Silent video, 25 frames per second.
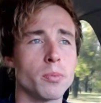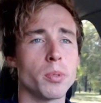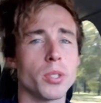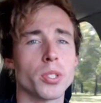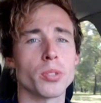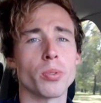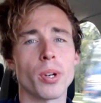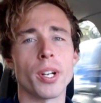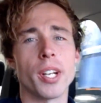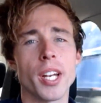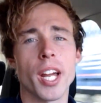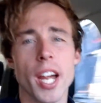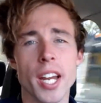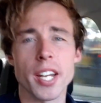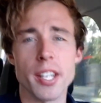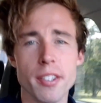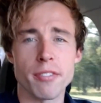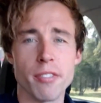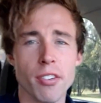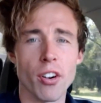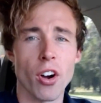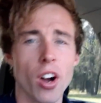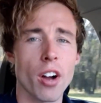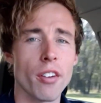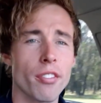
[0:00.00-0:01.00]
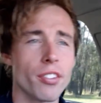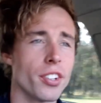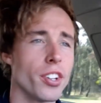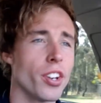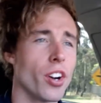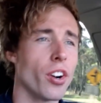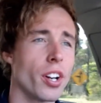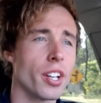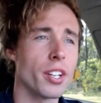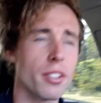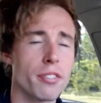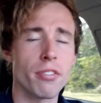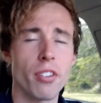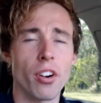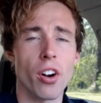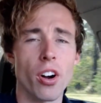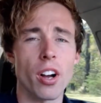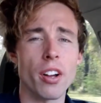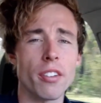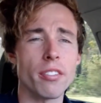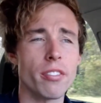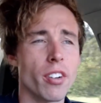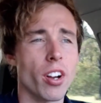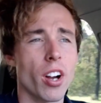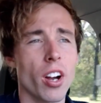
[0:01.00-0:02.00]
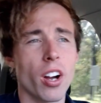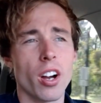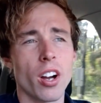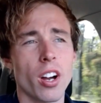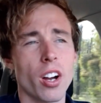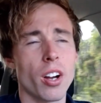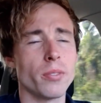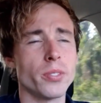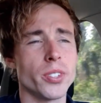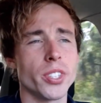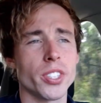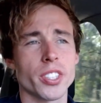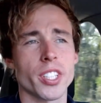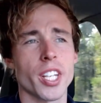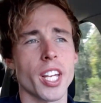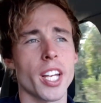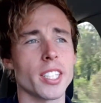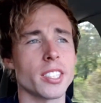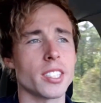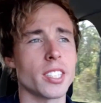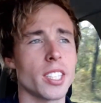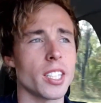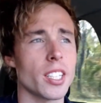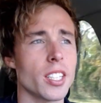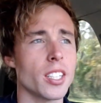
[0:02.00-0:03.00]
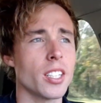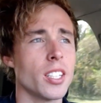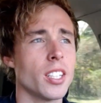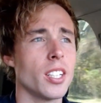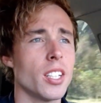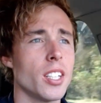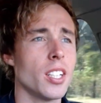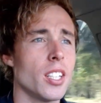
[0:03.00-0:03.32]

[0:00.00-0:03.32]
between 85 and 95. I'm just guessing.